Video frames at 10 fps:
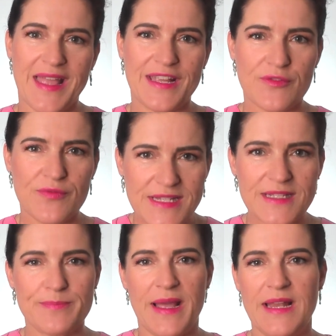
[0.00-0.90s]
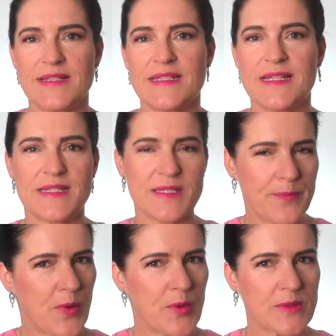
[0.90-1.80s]
a critical balance that
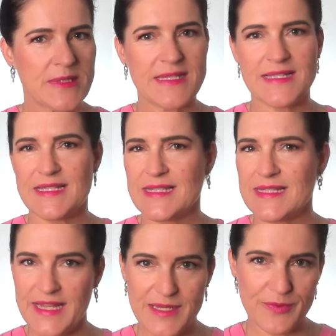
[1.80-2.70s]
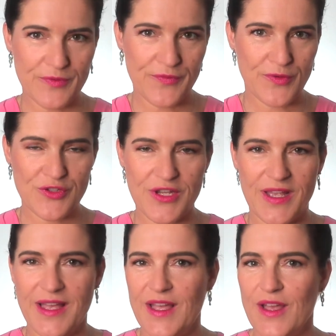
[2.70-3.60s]
supports a sustainable future